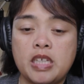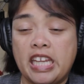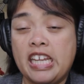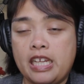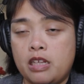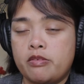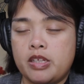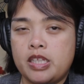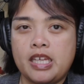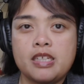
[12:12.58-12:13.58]
eating
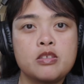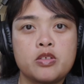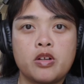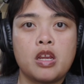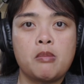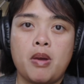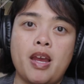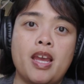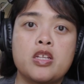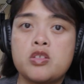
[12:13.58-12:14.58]
really during
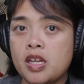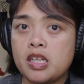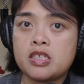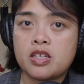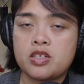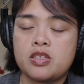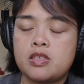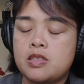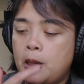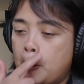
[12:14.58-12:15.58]
my training
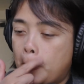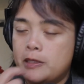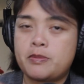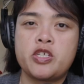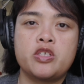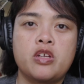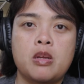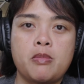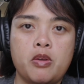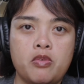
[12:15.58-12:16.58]
sessions, especially
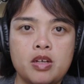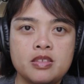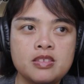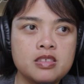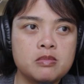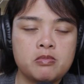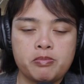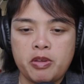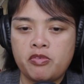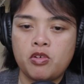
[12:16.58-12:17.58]
during my runs,
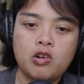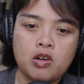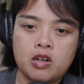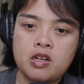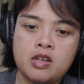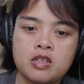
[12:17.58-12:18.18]
before,